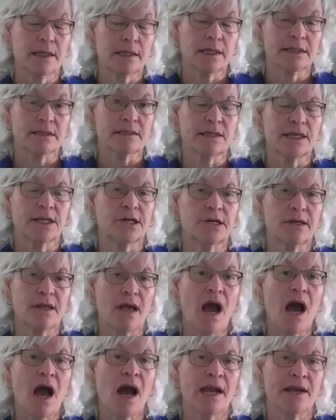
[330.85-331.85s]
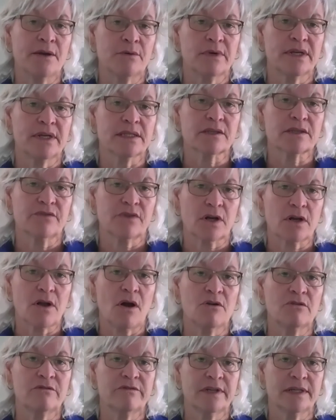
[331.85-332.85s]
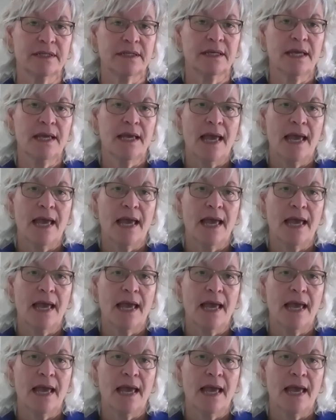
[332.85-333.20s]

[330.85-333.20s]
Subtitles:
considered a high risk for COVID.